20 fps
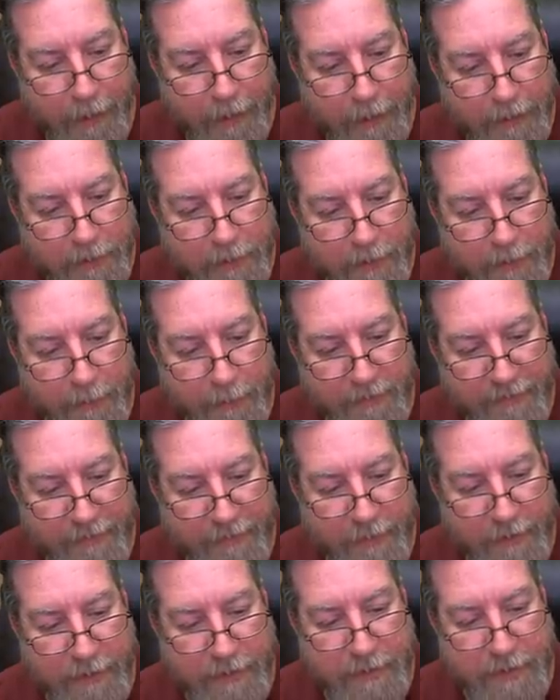So let me
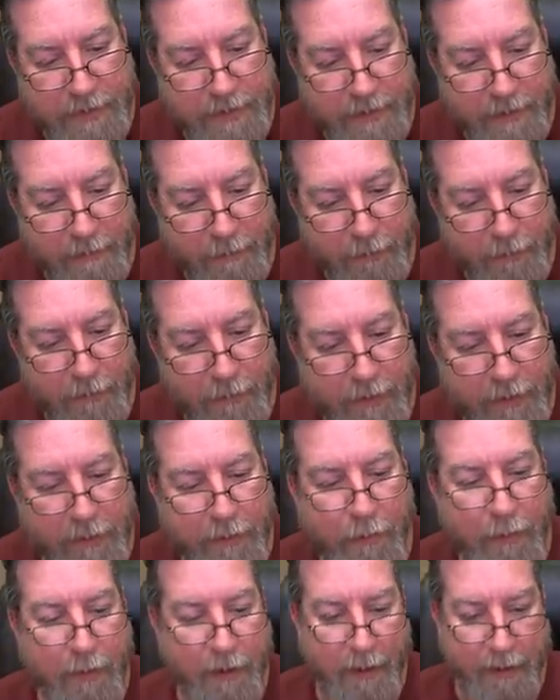finish this up really
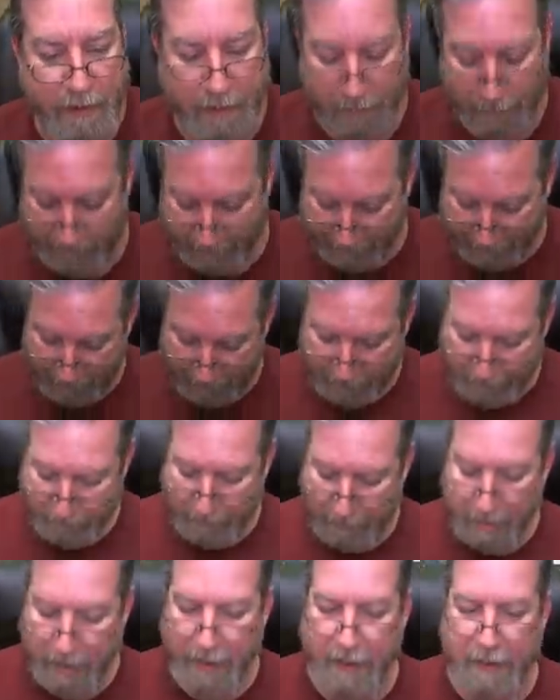quick for you
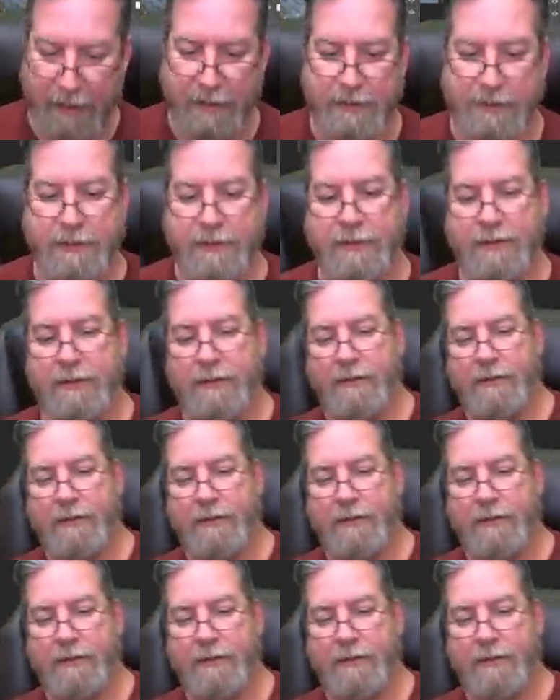guys.